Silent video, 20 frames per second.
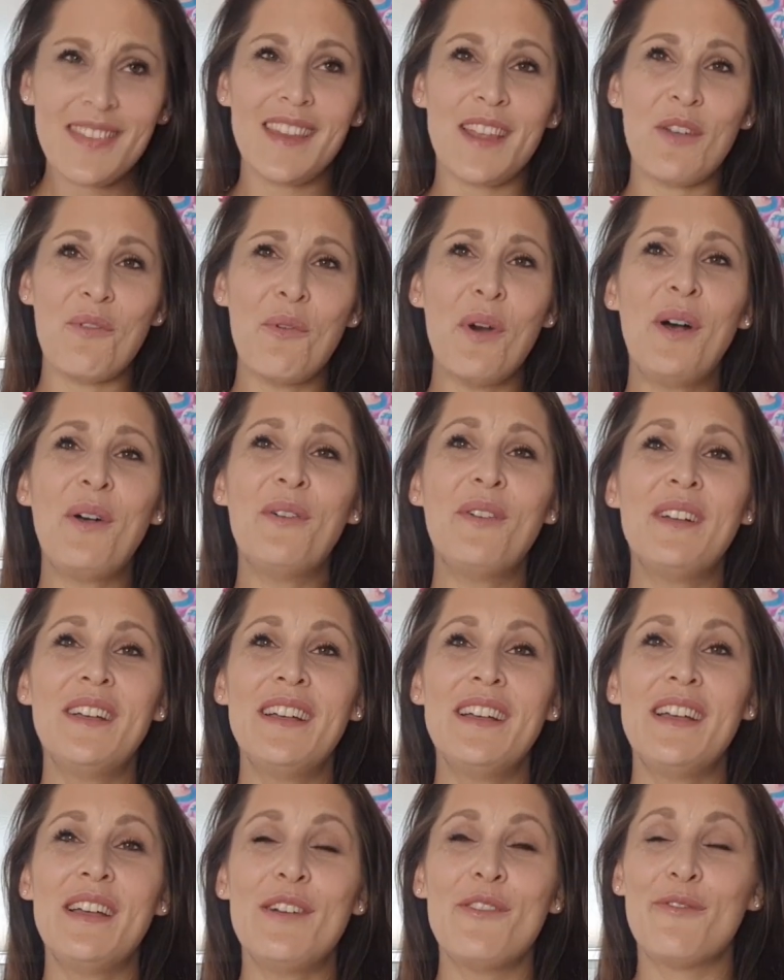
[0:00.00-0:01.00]
Well,
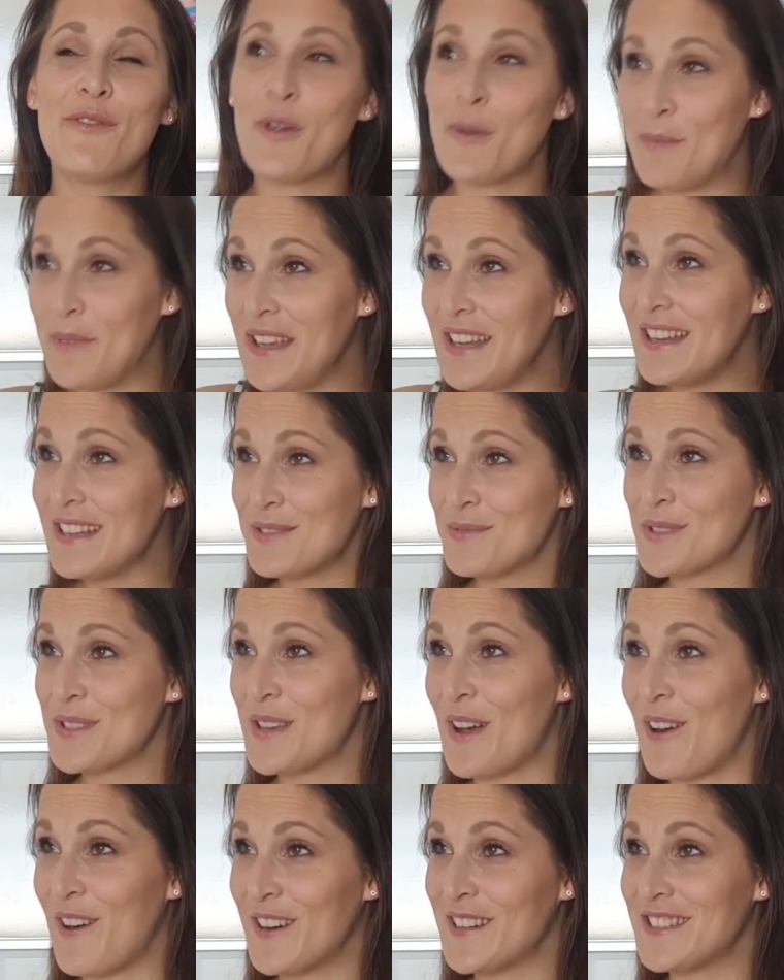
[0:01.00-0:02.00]
for me, this was
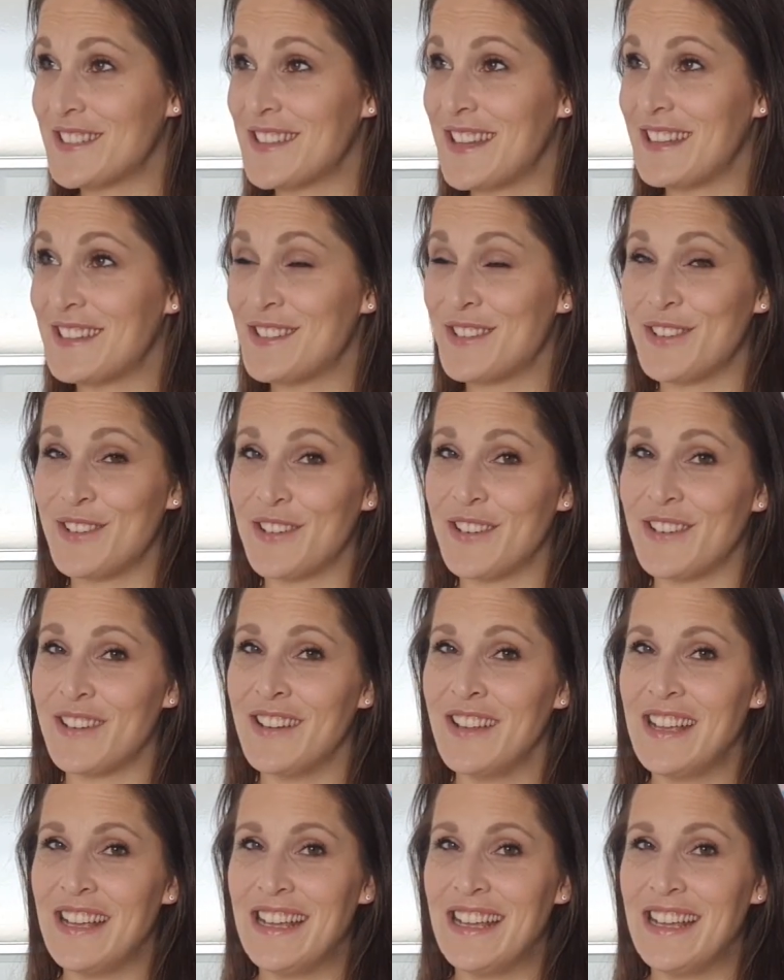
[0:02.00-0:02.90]
the hardest thing to learn.